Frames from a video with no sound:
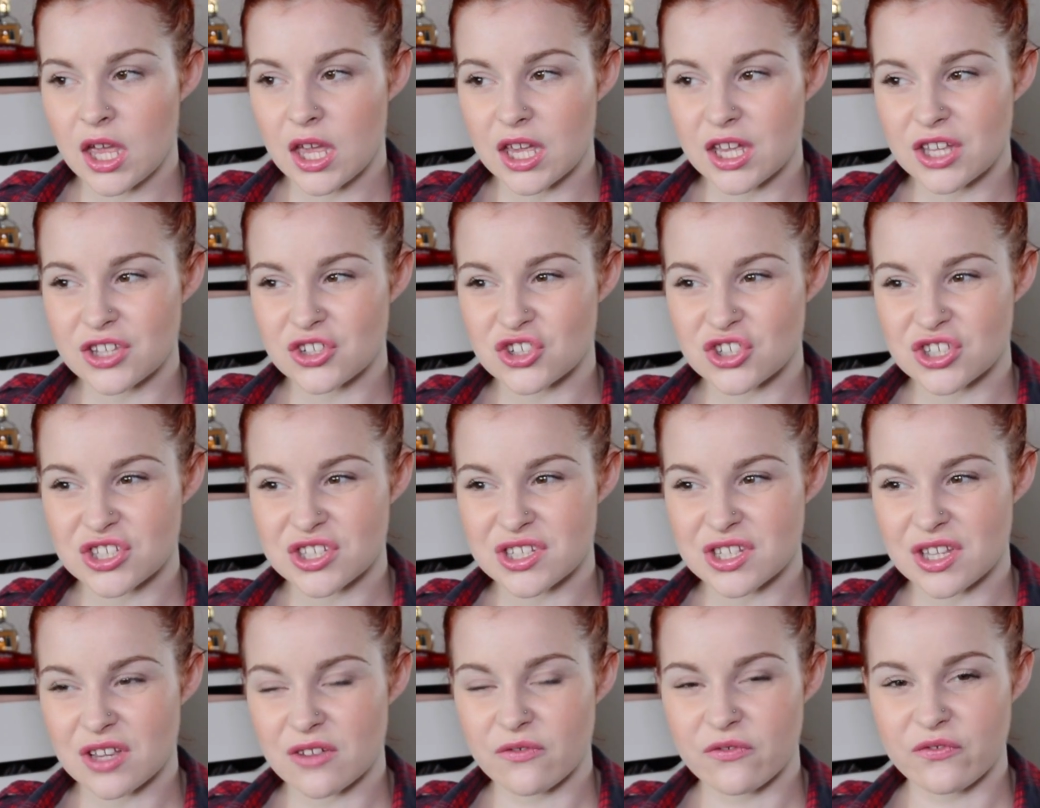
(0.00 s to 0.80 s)
it
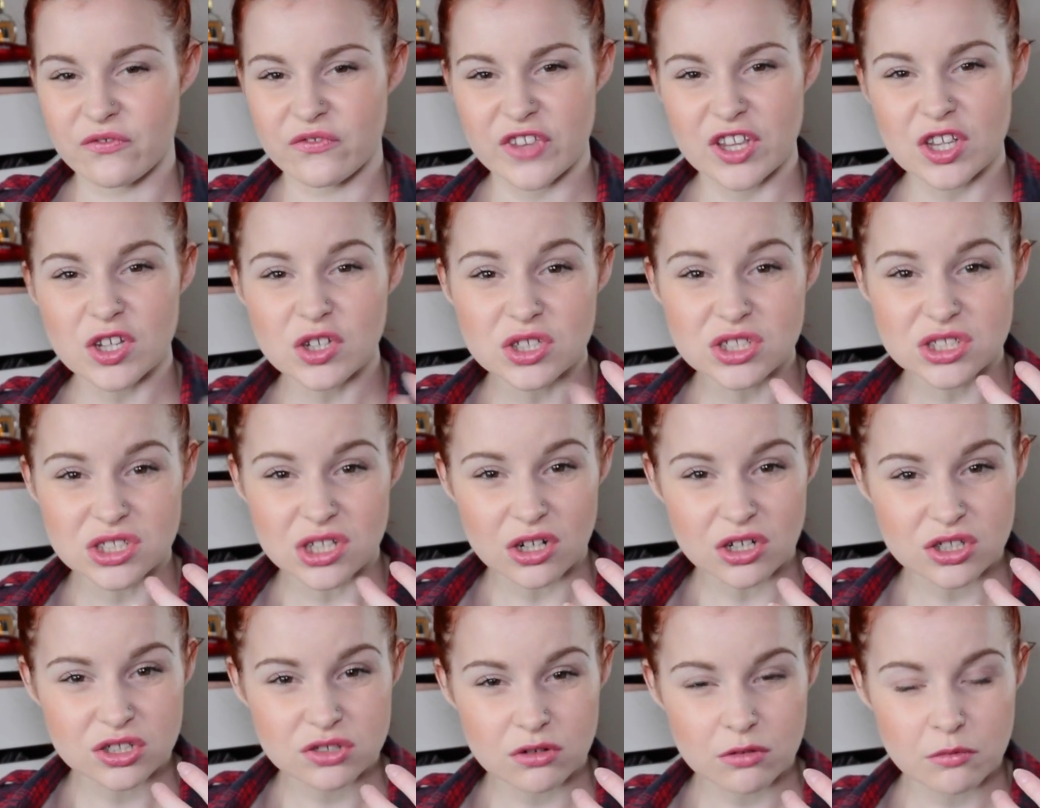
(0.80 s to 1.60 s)
just feels
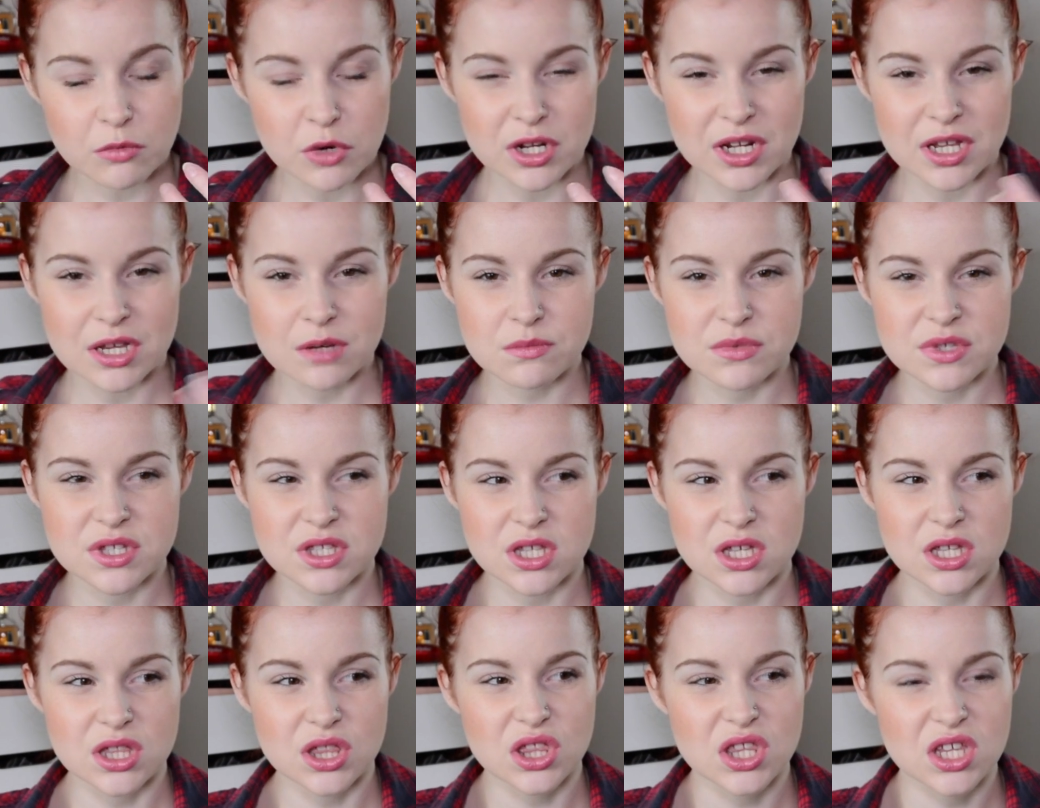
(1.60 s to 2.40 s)
nicer on my lips
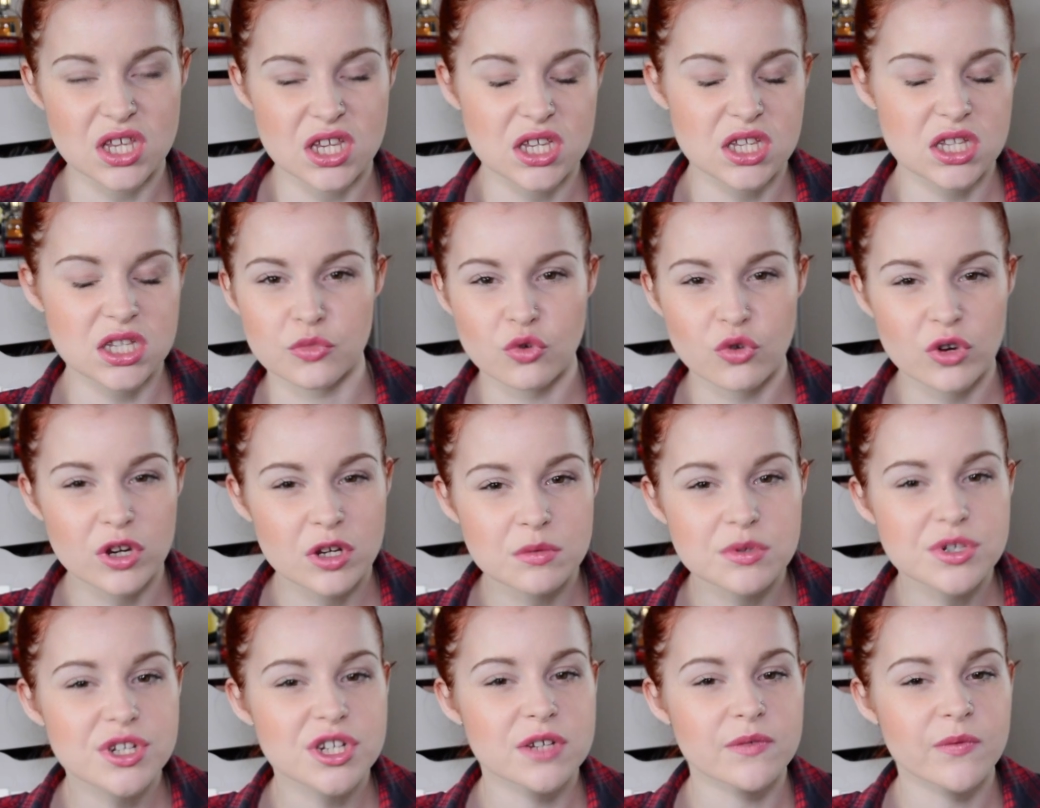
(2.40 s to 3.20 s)
than the
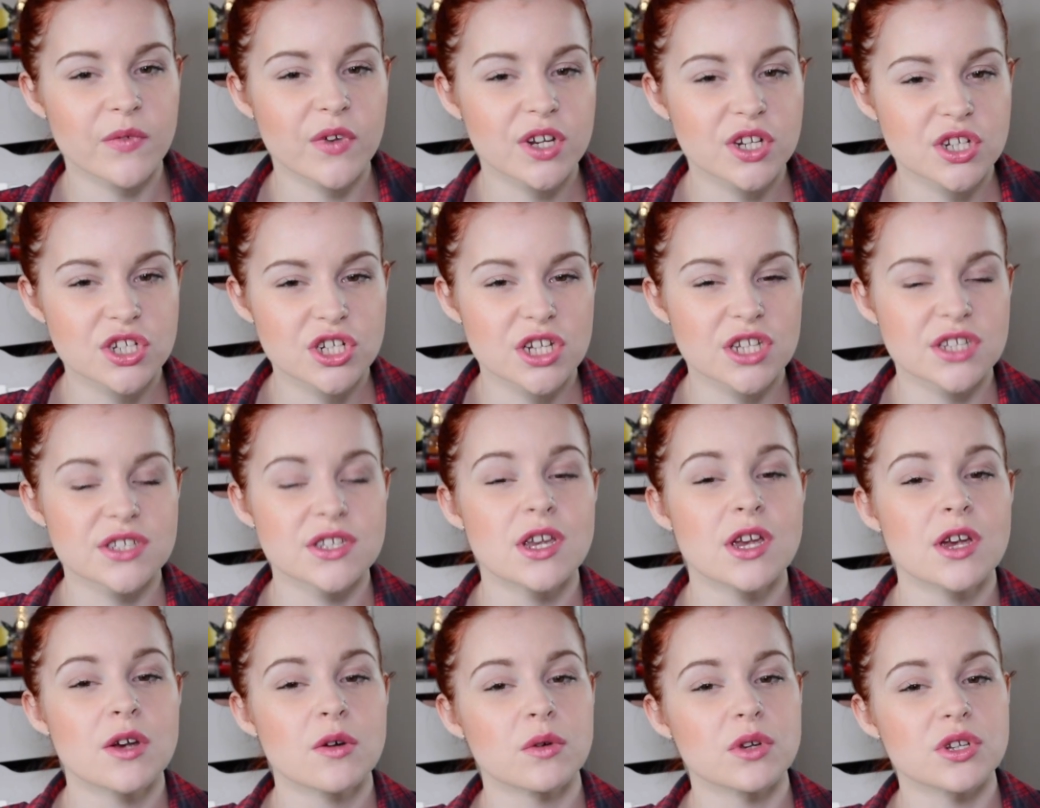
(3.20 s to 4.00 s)
cream sheen finishes,
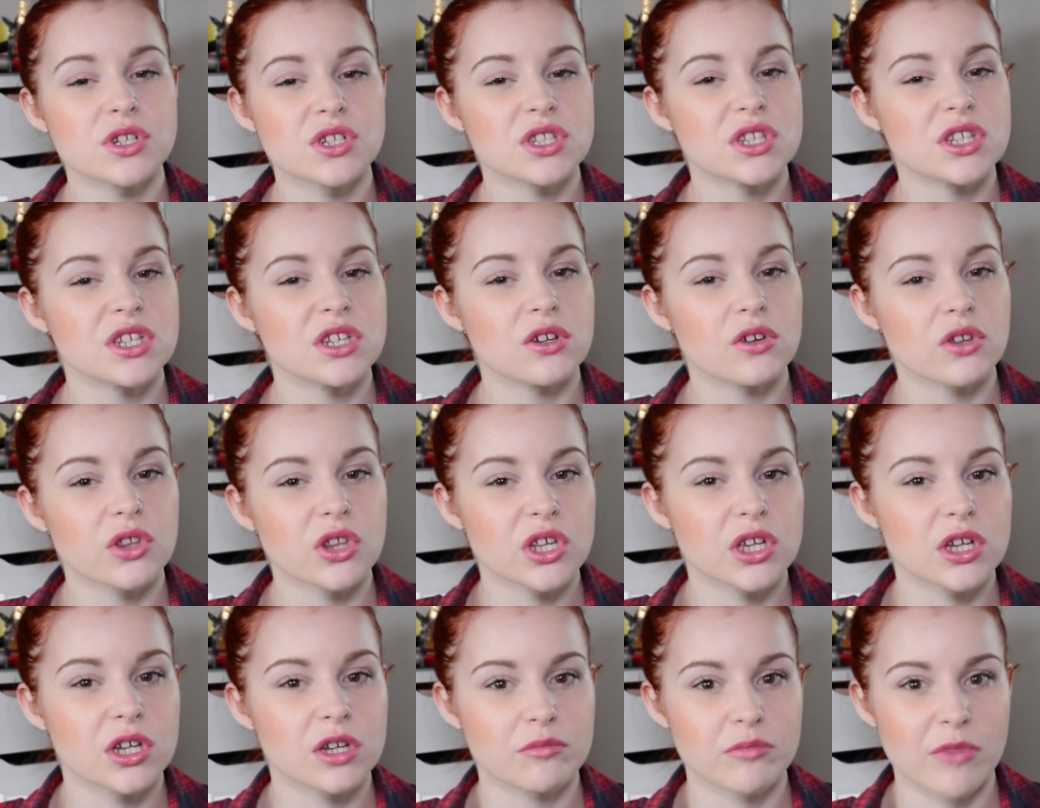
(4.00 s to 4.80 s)
which the
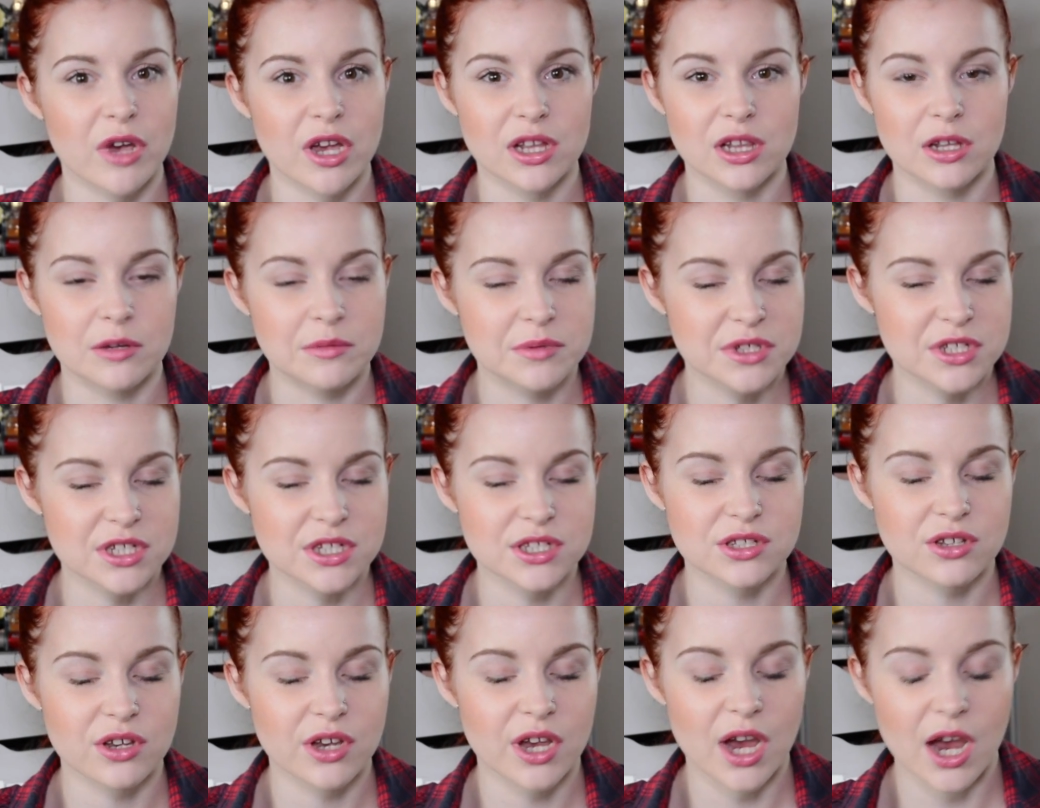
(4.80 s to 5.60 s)
other MAC
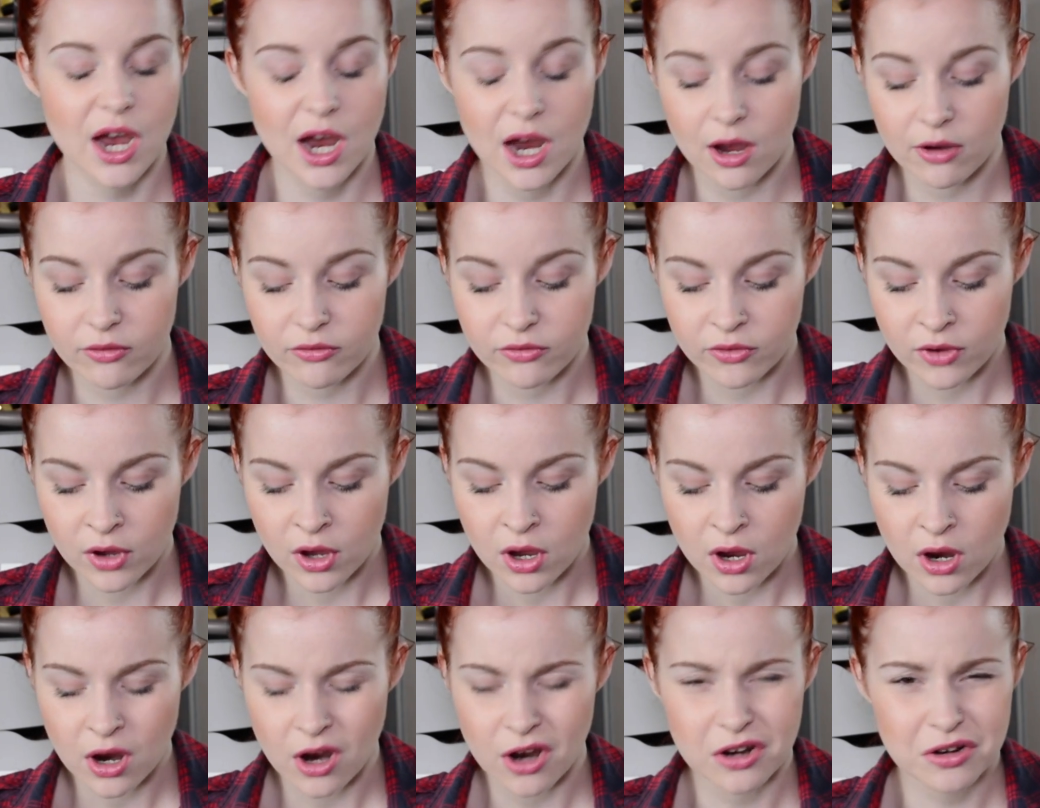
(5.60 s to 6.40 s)
lipsticks I have.
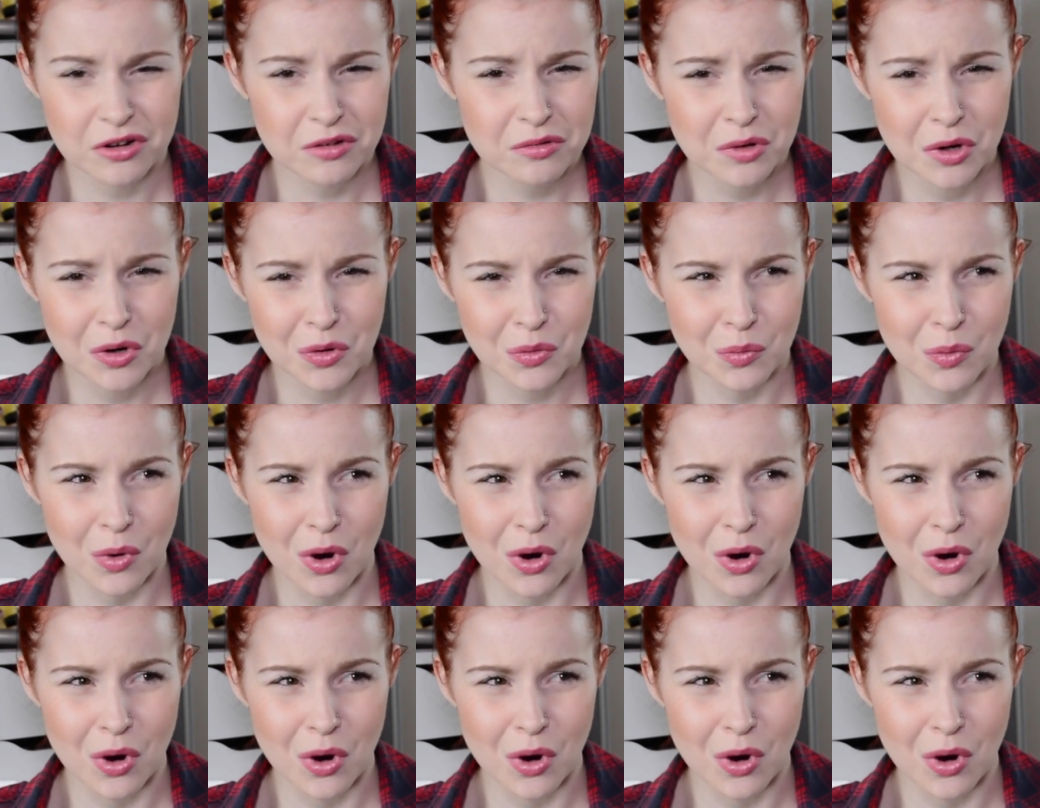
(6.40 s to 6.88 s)
I don't know